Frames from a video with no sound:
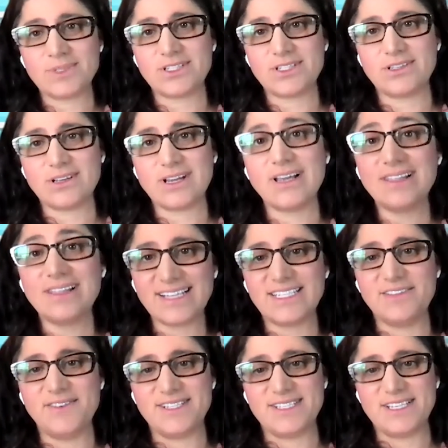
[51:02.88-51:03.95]
to
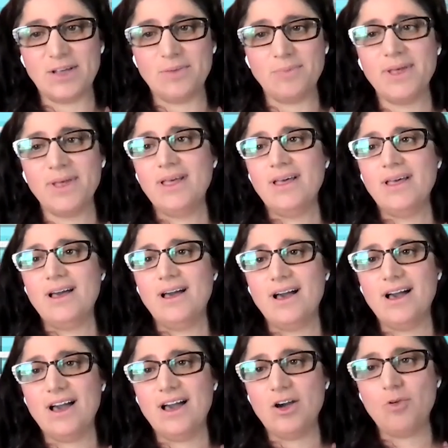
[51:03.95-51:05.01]
collectivism,
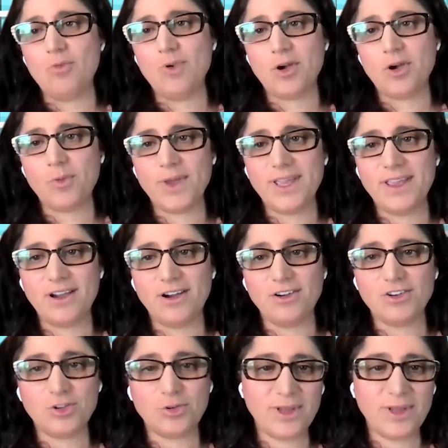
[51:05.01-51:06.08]
where we are
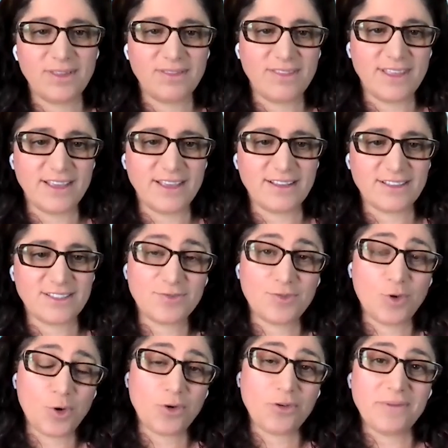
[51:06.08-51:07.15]
doing things
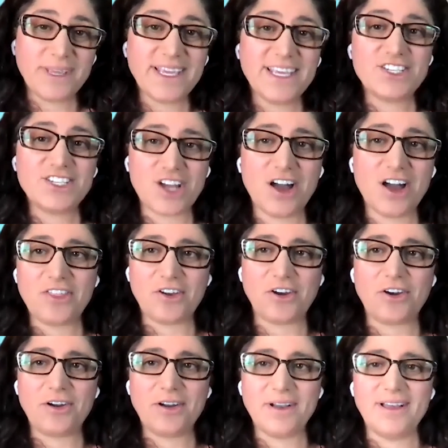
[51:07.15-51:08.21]
for each
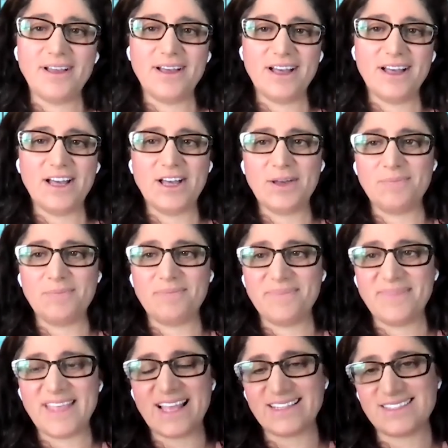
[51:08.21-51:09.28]
other?
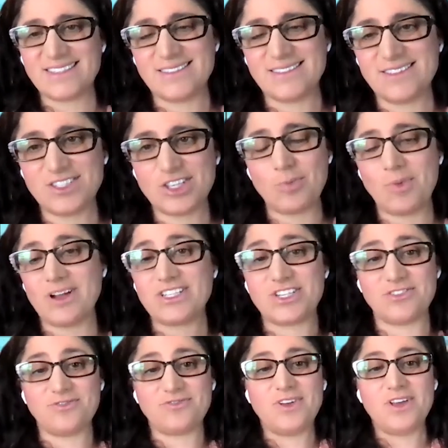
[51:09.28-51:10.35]
That's so much
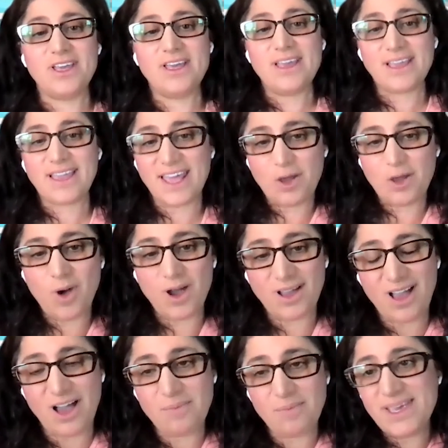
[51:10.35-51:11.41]
of kind of what
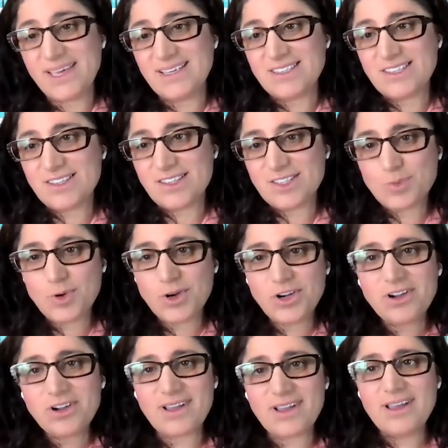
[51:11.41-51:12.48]
got me into this
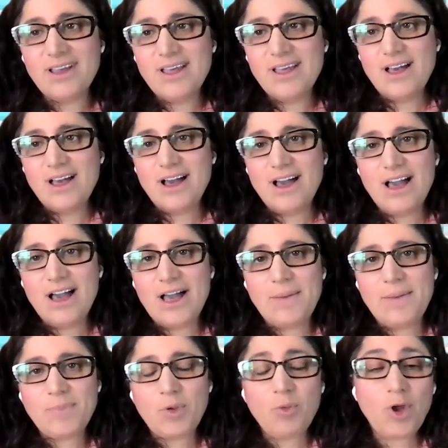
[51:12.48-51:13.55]
work.
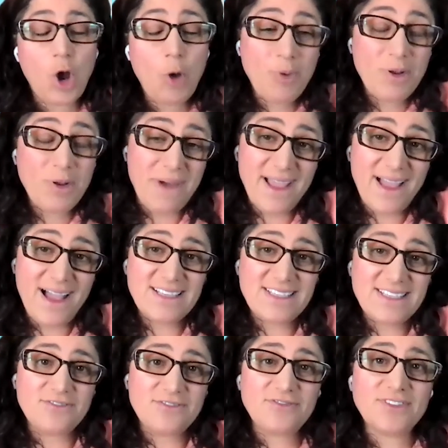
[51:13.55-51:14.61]
What opened my eyes
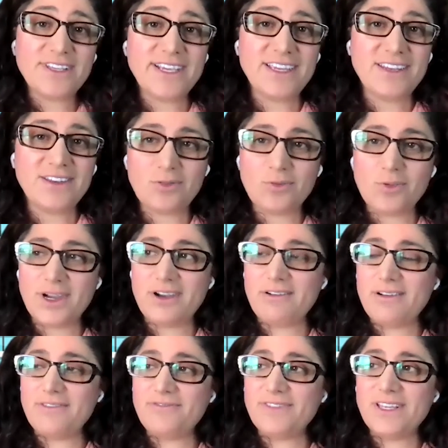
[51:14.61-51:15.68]
in Flint,
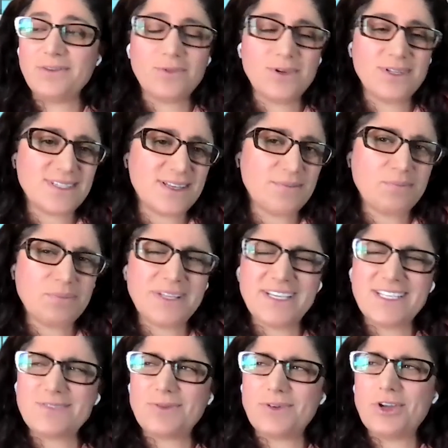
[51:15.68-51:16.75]
where Flint was a
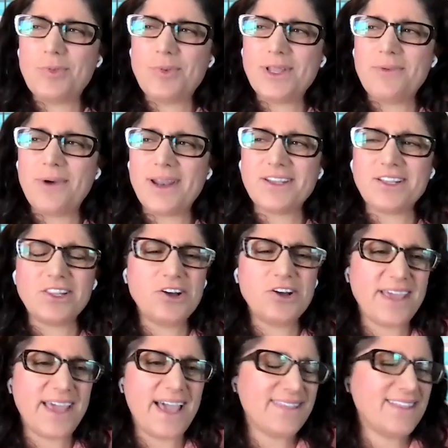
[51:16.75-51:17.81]
place where nobody wanted to
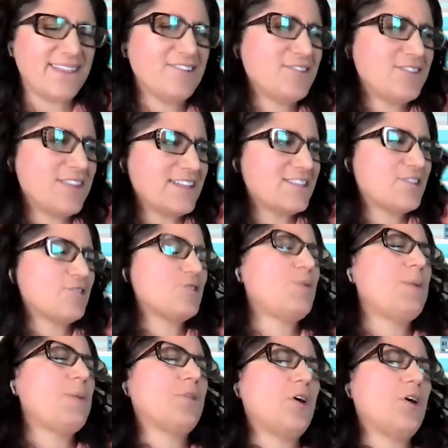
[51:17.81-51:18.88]
look at. That's those
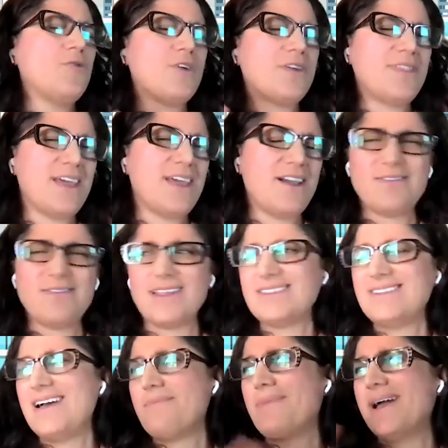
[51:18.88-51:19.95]
people over there.
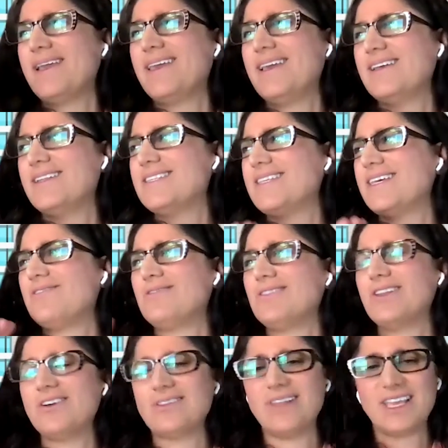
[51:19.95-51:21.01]
That's not my kids. They don't
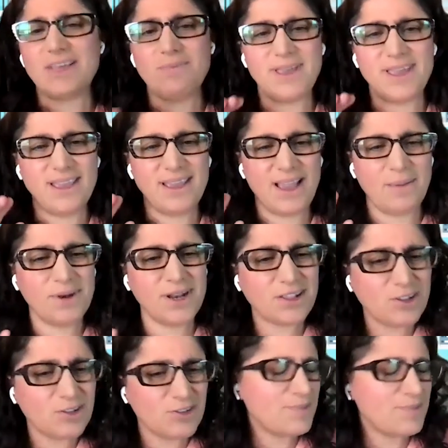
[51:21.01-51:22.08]
look like me. I'm going to
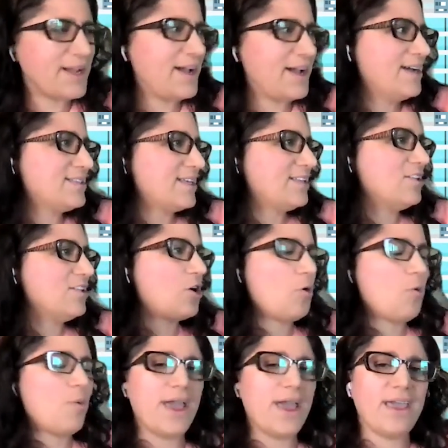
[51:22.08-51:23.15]
close my eyes and look
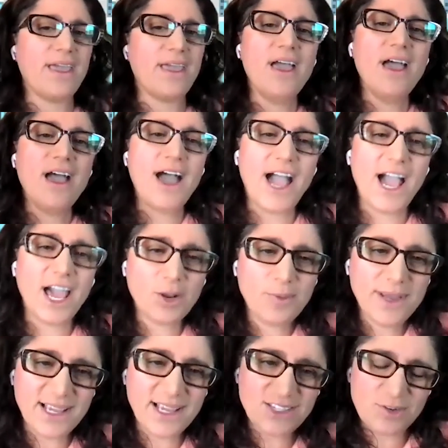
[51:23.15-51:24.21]
away. How do
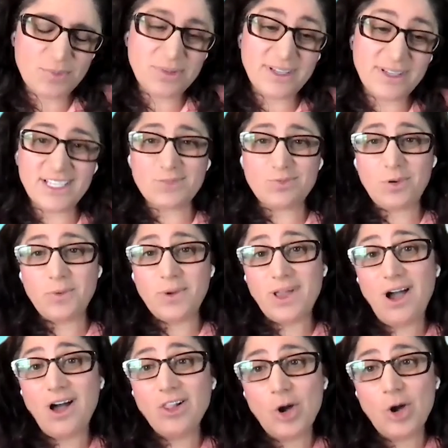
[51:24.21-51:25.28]
we get to a place where we
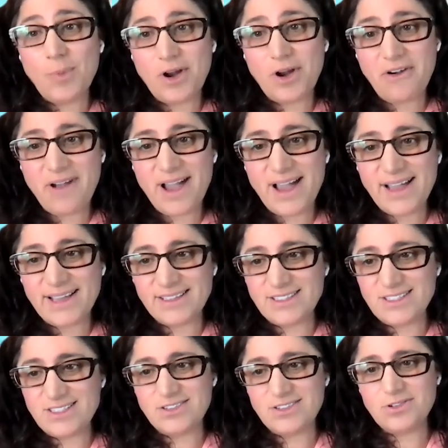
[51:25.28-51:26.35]
all open our
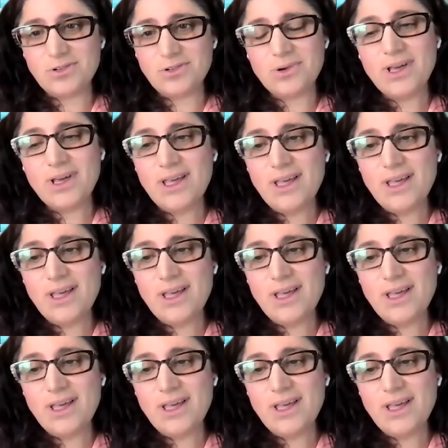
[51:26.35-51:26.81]
eyes to